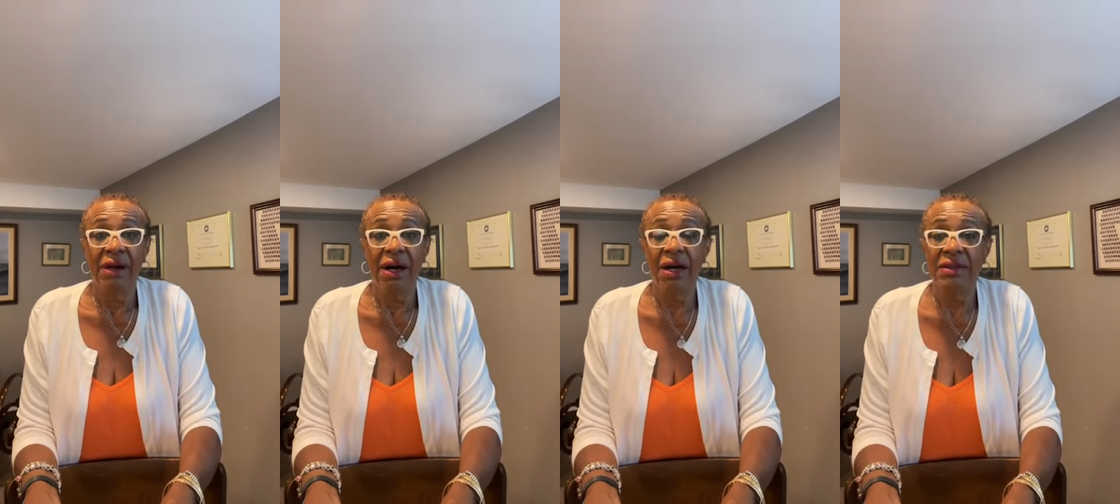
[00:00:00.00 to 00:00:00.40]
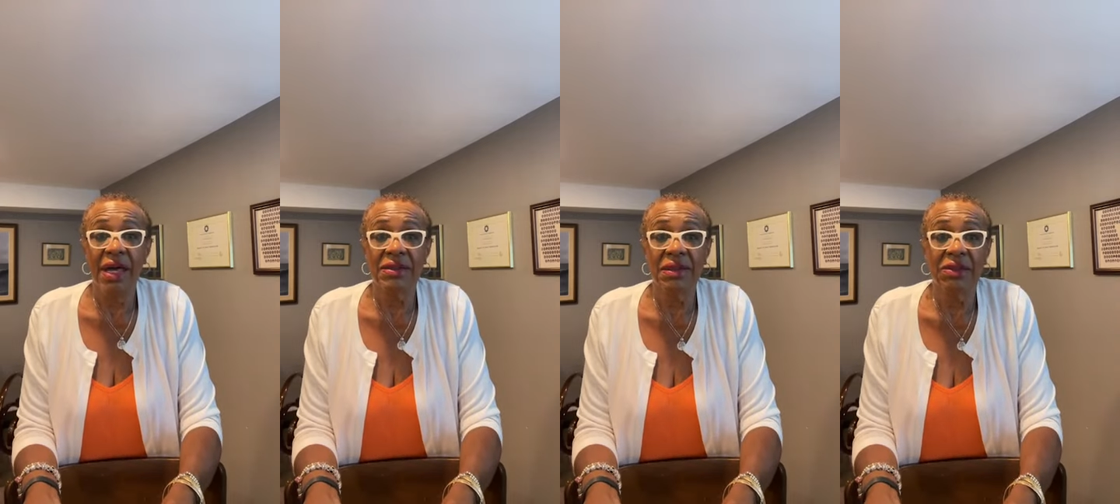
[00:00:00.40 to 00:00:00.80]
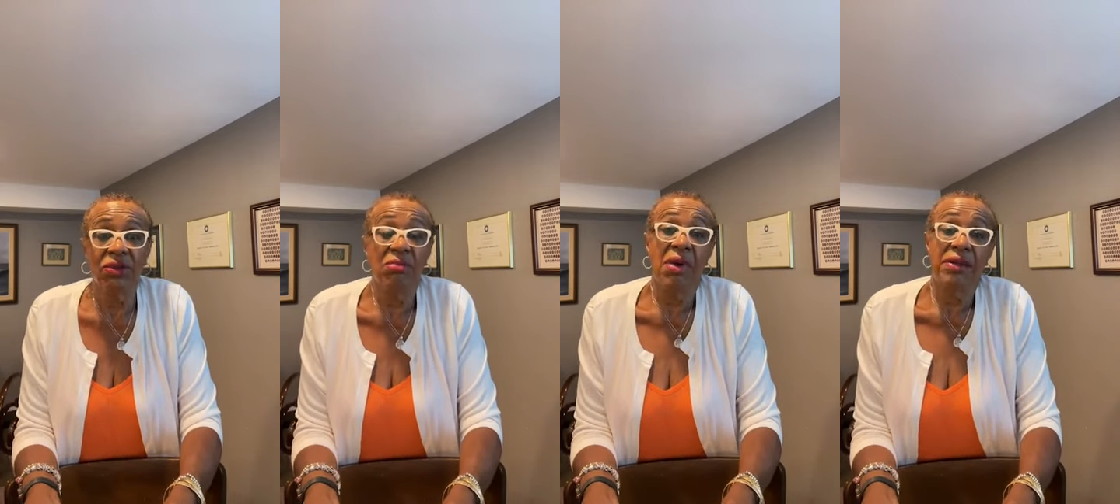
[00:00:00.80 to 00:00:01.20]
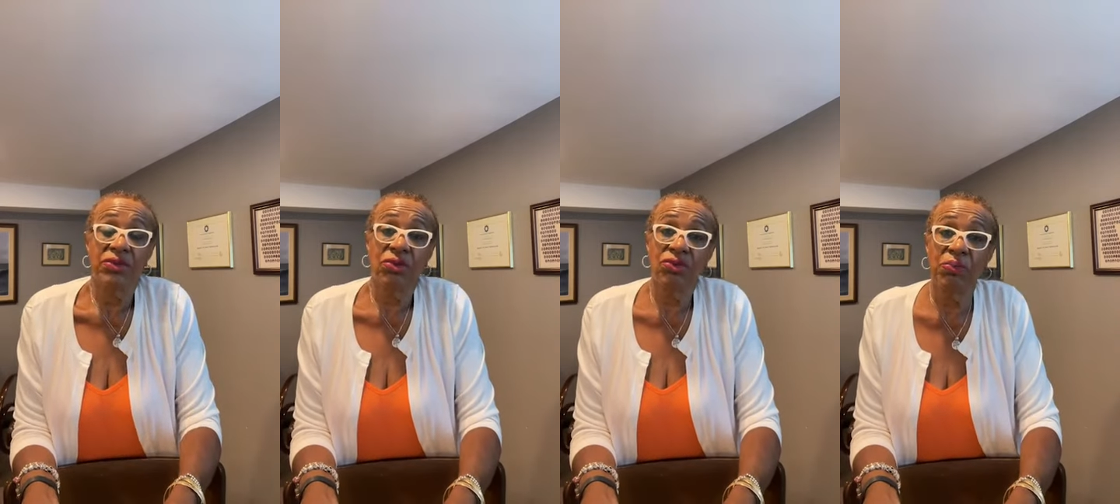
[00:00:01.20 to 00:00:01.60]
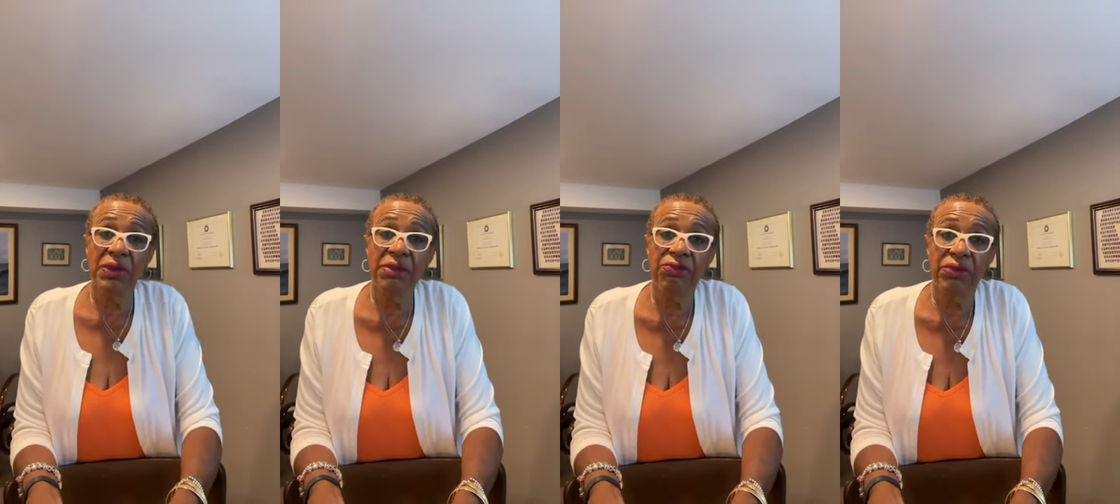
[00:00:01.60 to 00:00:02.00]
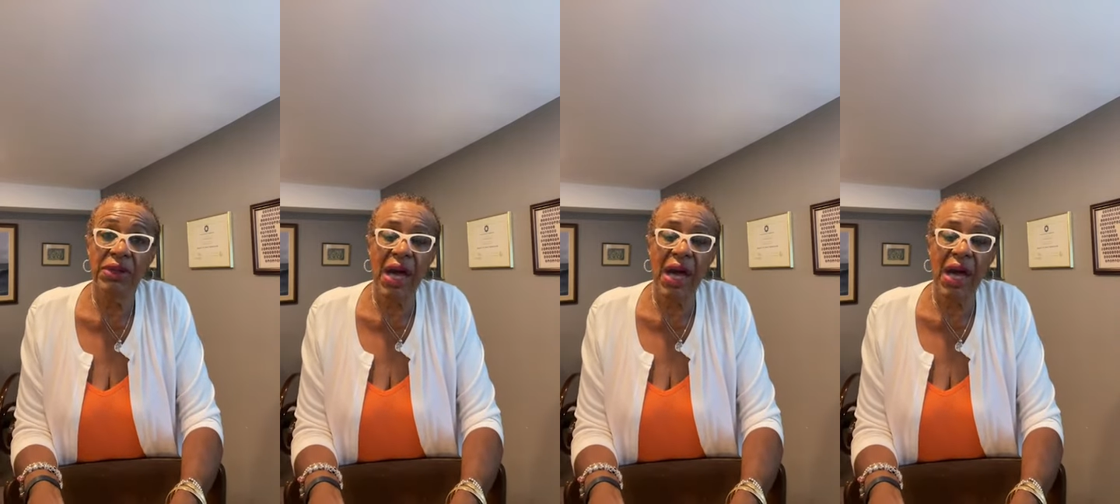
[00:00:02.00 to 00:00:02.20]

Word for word: And I said to him, mine is going to be different.